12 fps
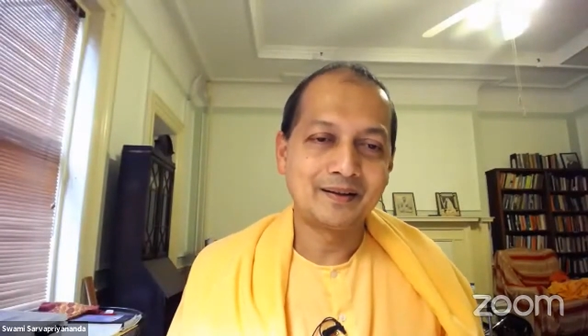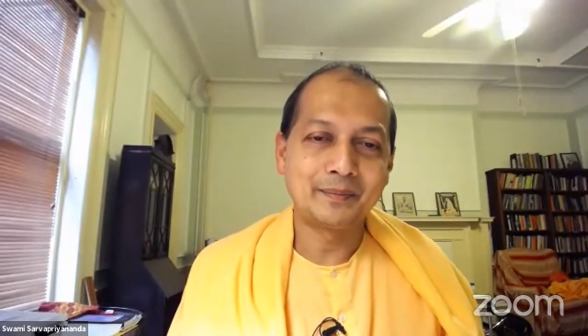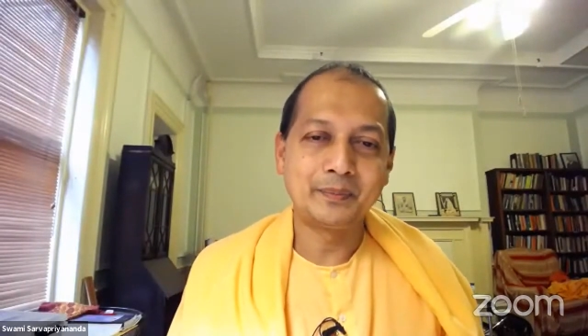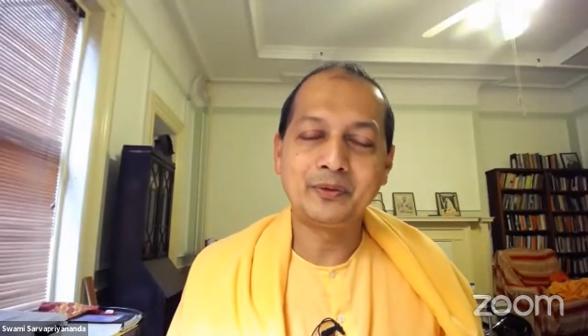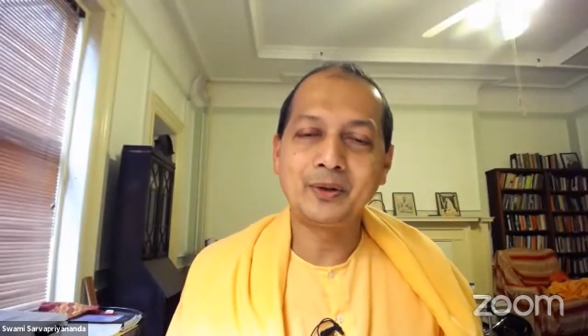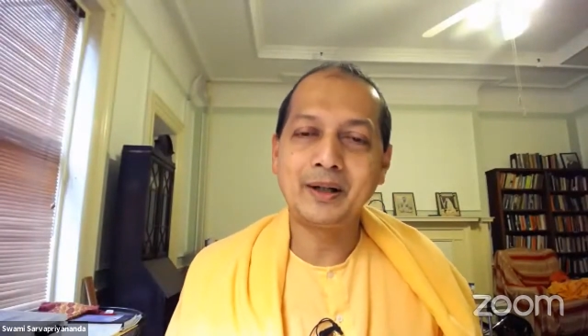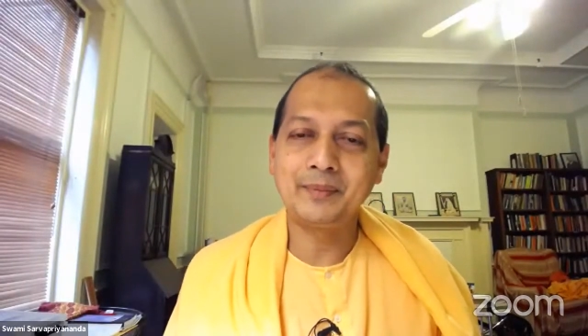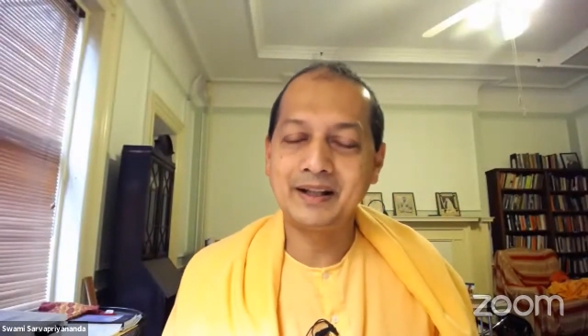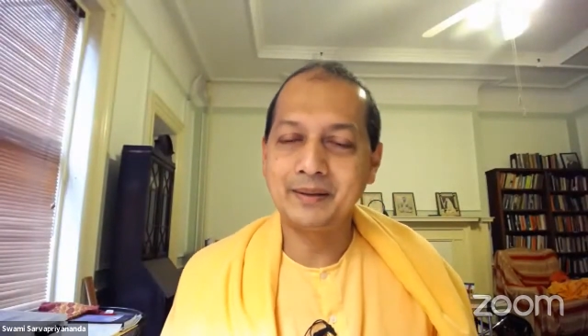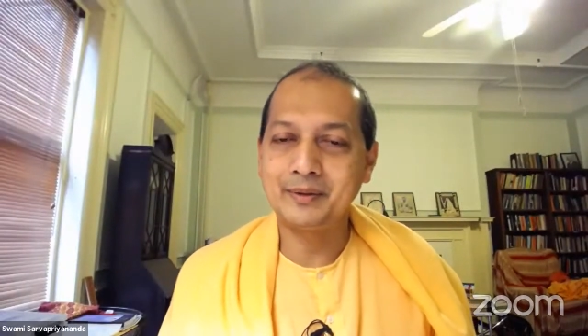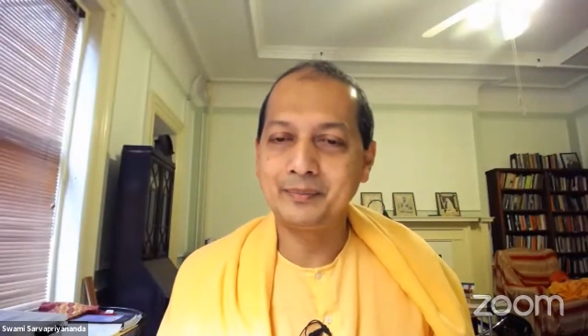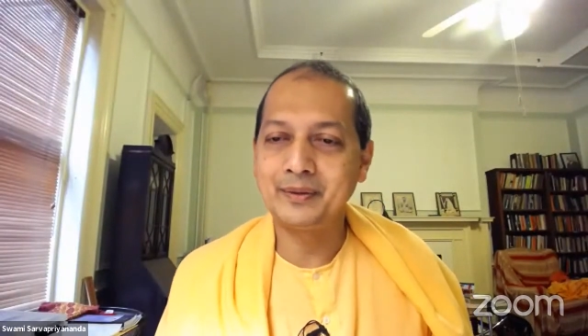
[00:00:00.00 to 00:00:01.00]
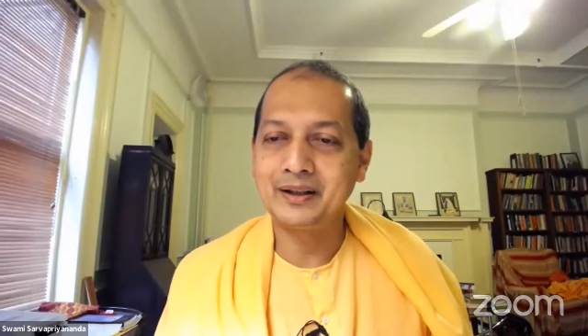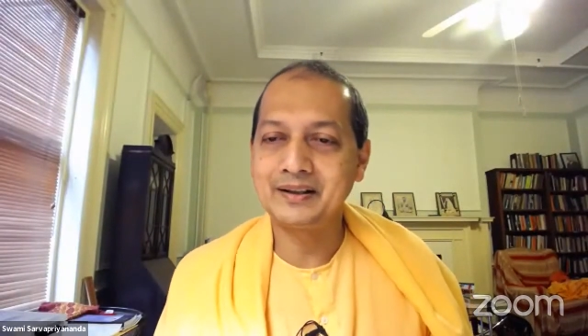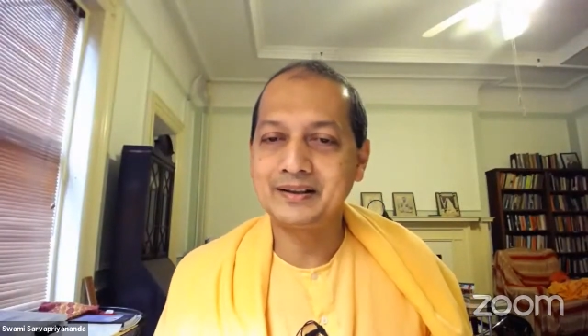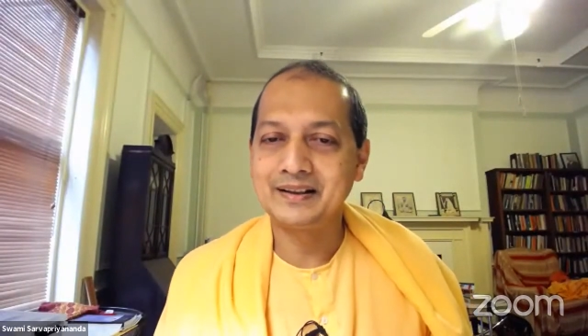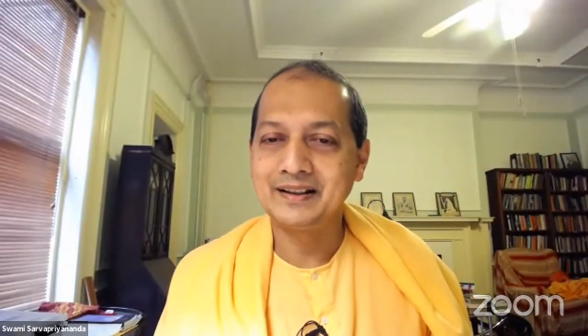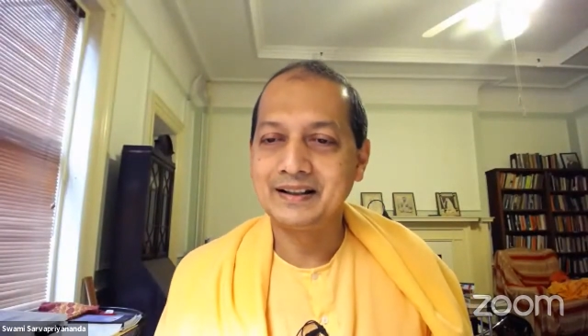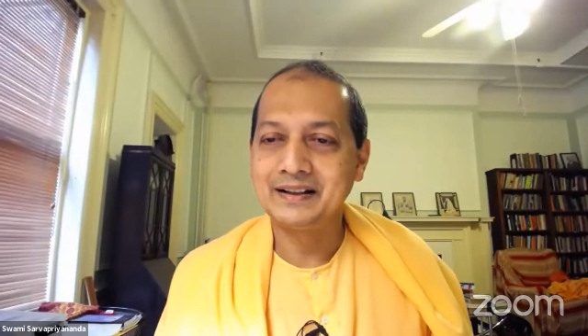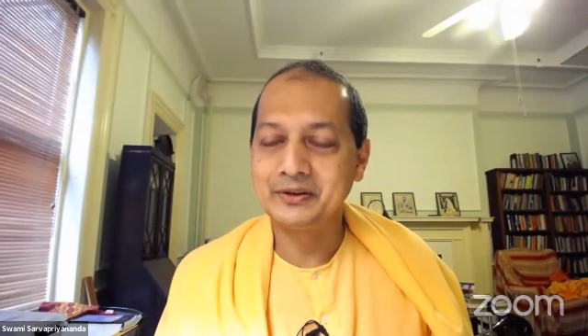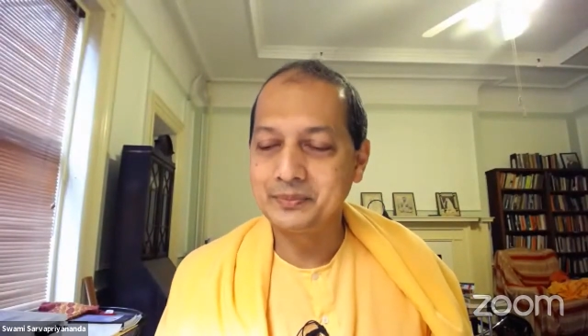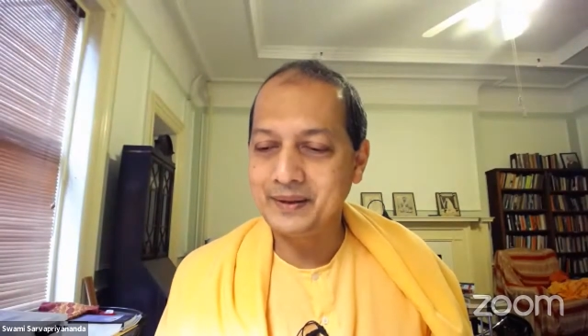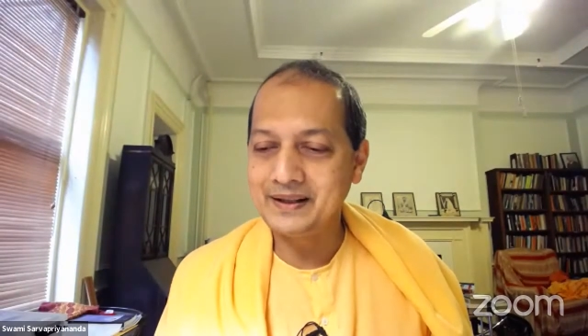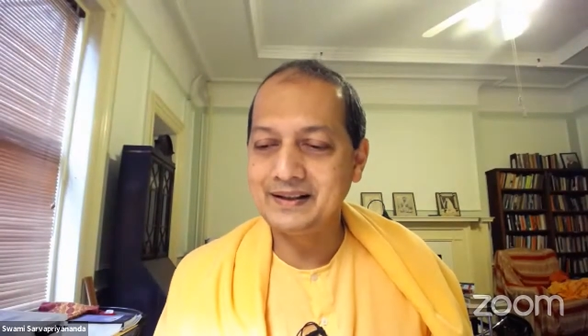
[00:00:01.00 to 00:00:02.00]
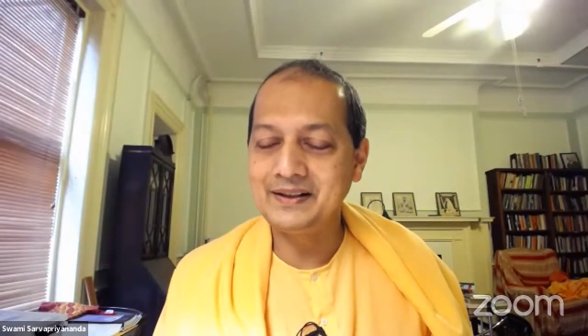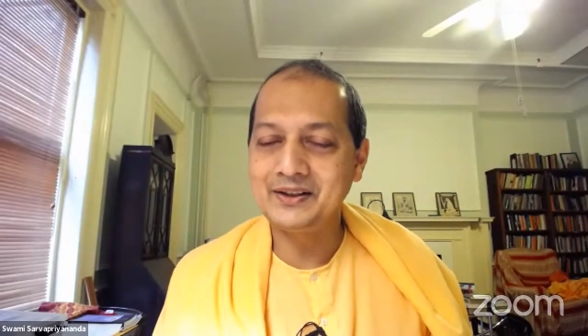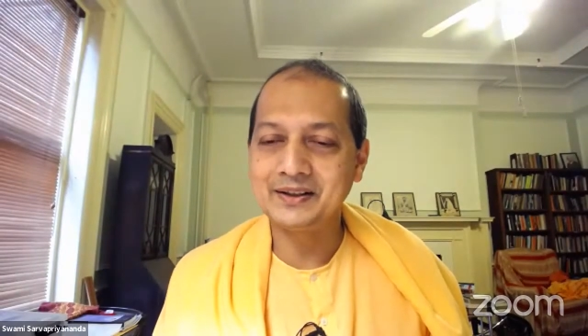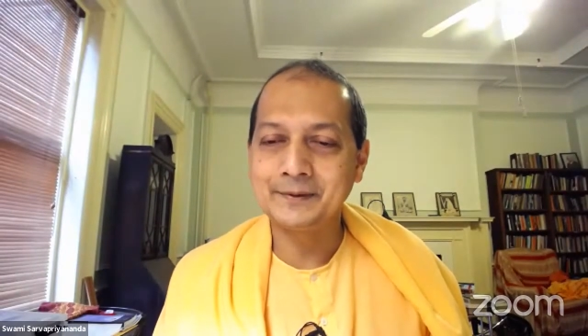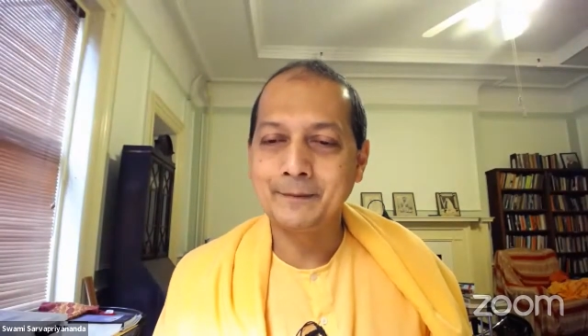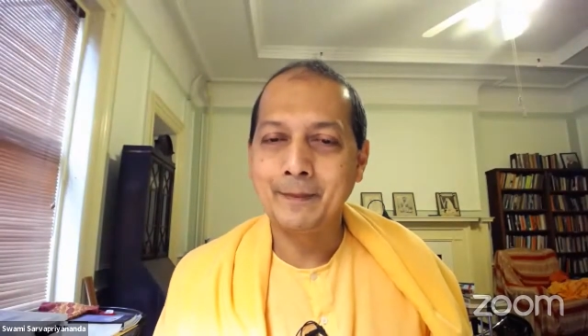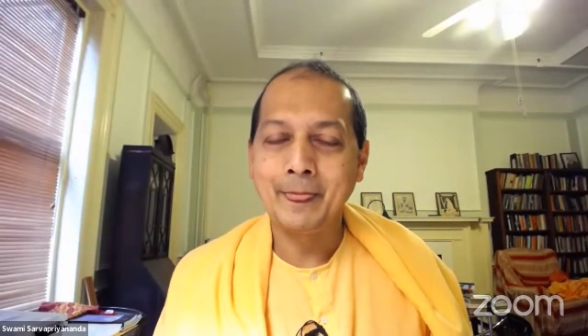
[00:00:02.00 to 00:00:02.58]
before I became a monk. He was my teacher.